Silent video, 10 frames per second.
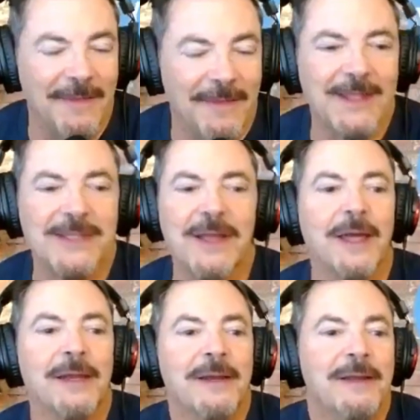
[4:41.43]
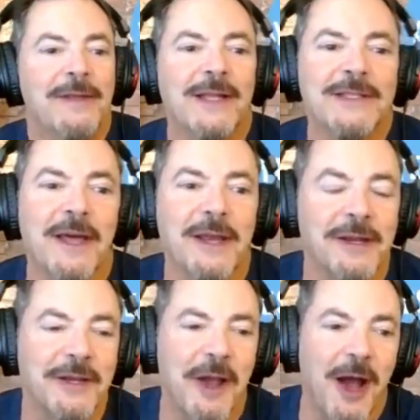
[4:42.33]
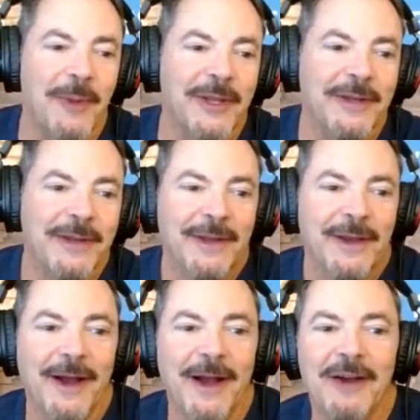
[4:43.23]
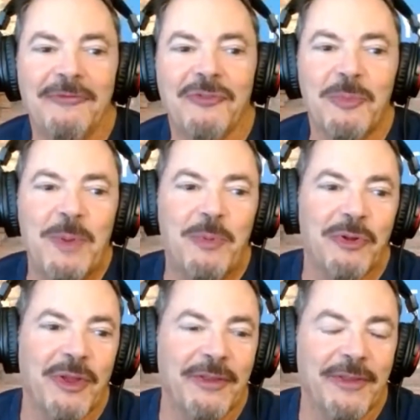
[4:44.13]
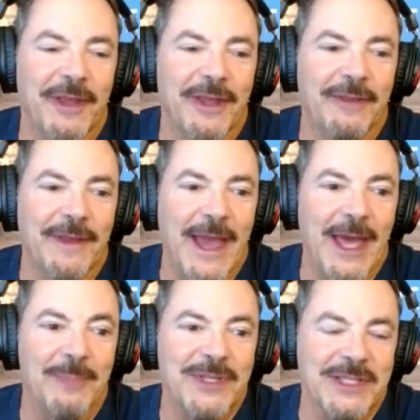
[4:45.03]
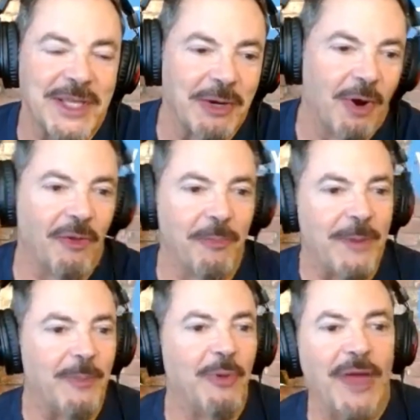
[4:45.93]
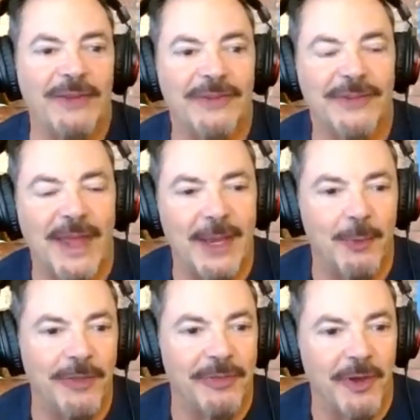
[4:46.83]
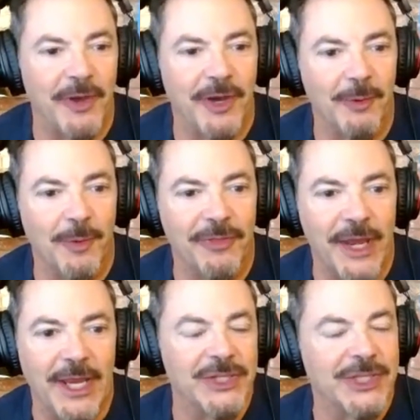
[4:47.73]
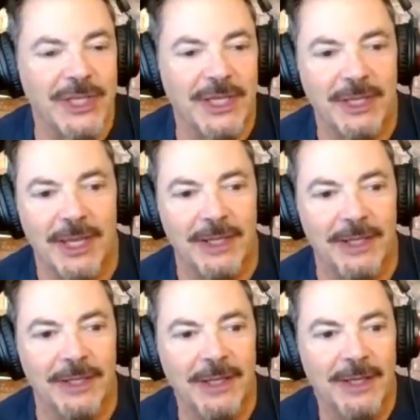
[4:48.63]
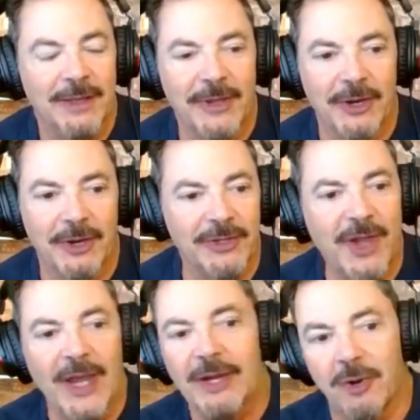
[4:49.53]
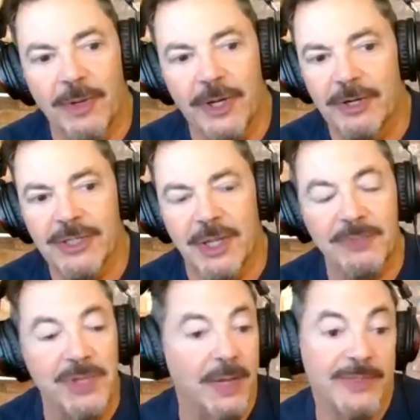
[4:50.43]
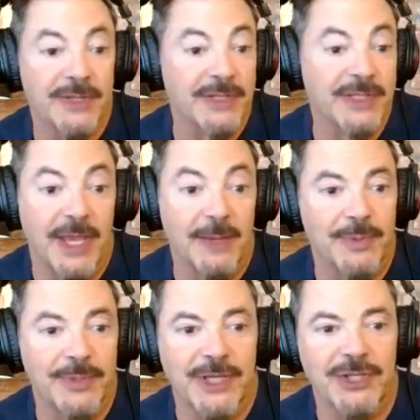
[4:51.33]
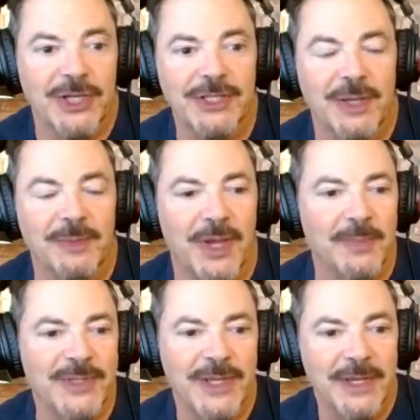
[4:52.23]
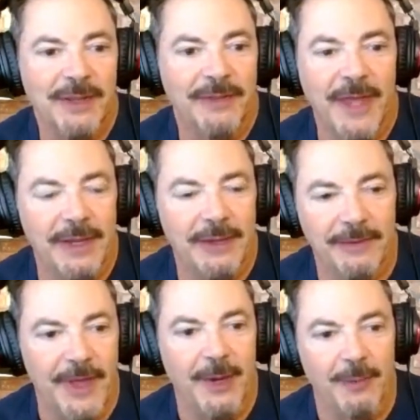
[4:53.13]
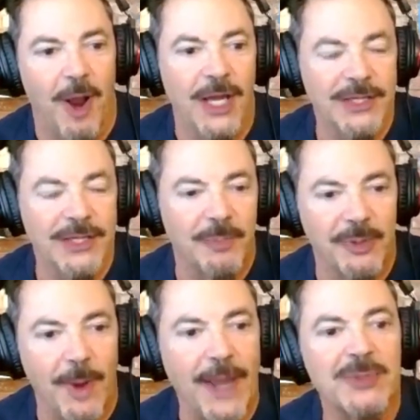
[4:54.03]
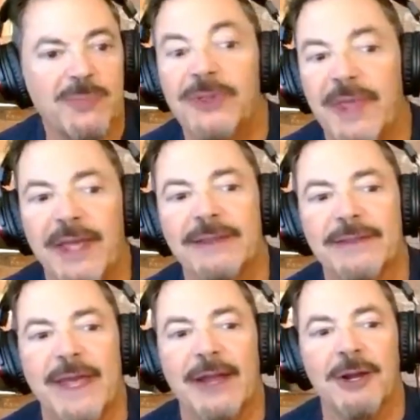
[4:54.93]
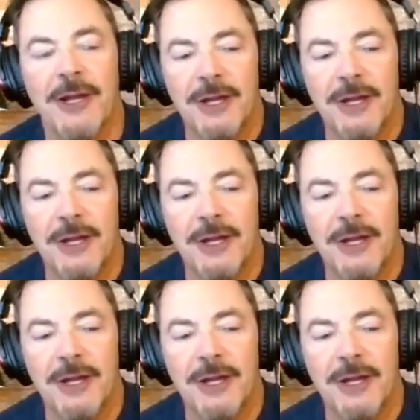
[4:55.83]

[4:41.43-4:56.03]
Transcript: and that's not uncommon for people in the ad business. There are the people that stay with an agency and their entire career, sometimes in the same position, sometimes they rise up in the ranks, but they're